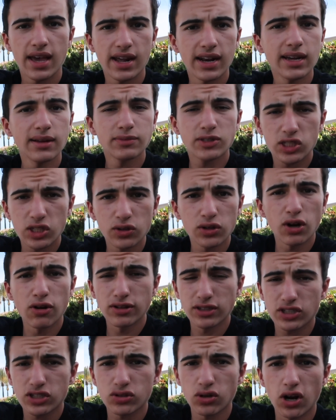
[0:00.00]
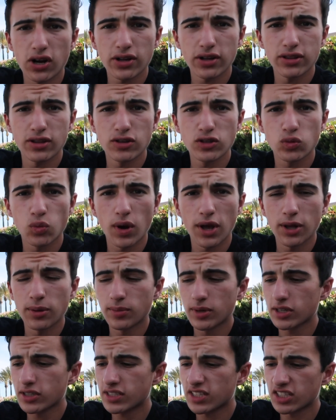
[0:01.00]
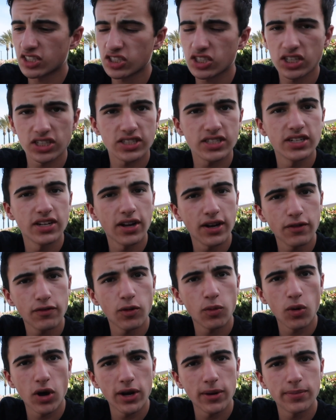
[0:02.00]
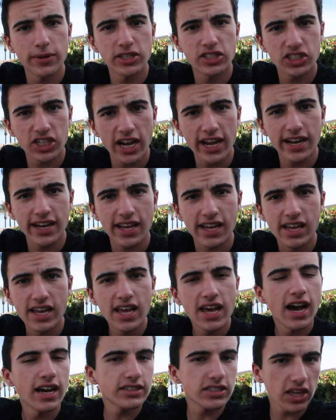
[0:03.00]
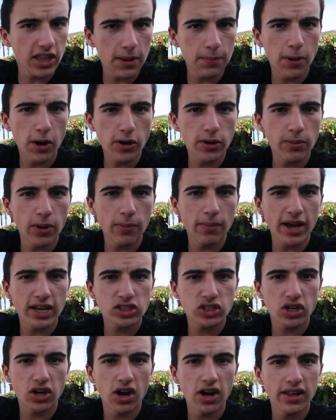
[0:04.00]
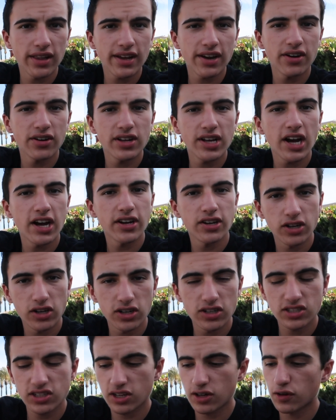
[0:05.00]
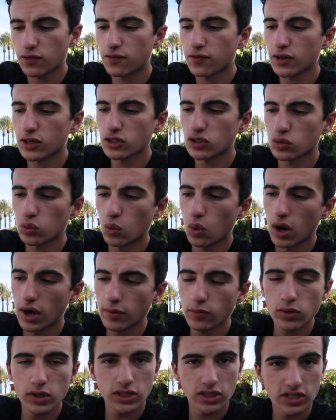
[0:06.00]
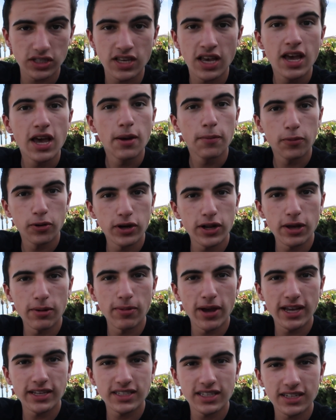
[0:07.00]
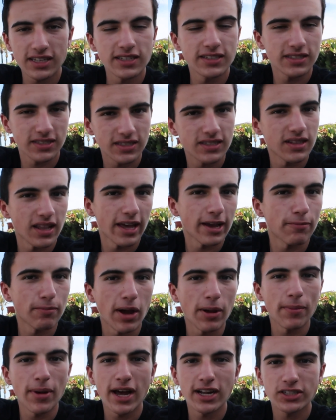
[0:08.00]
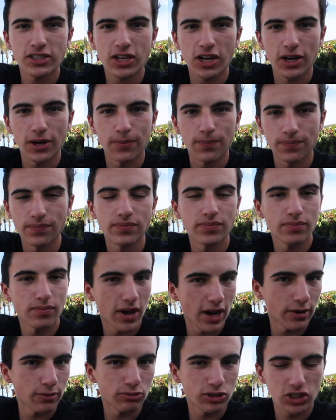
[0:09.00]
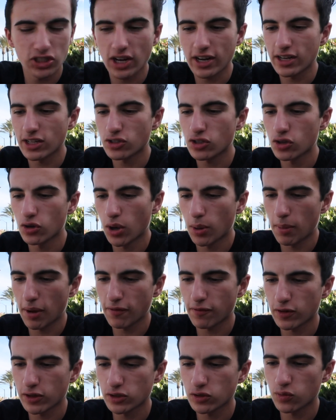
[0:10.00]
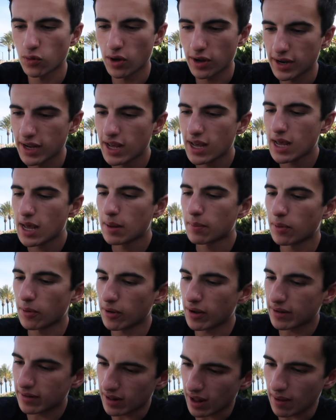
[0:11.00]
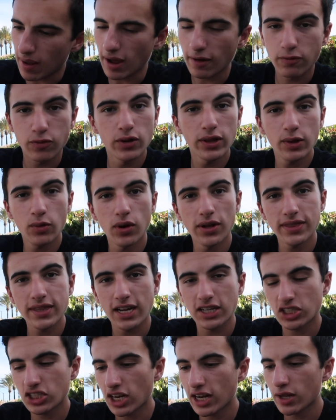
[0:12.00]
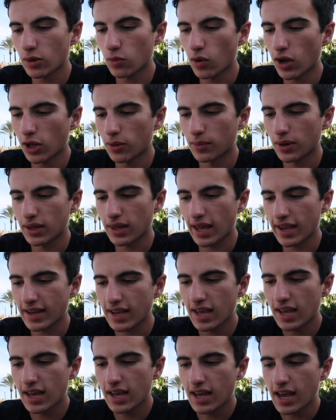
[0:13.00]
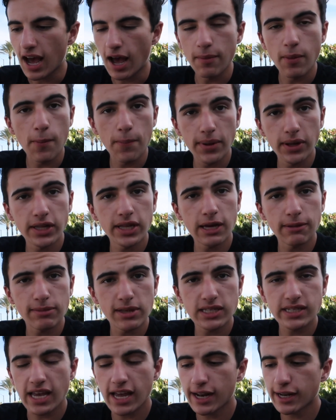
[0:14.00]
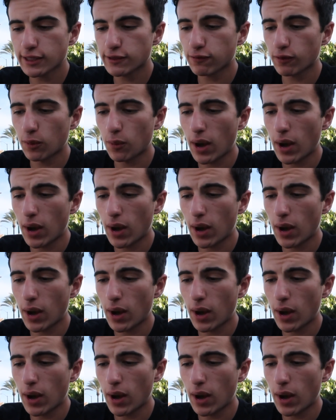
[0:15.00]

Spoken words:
And I'm still going strong on those Wailmers. It's just none of them want to be shiny. I saw that Pokemon Master Holly already got hers on her first one, which is pretty amazing because like my Magikarp, mine was shiny too on my first one. But I really want that shiny Wailmer. Like, I've been building up these candies for a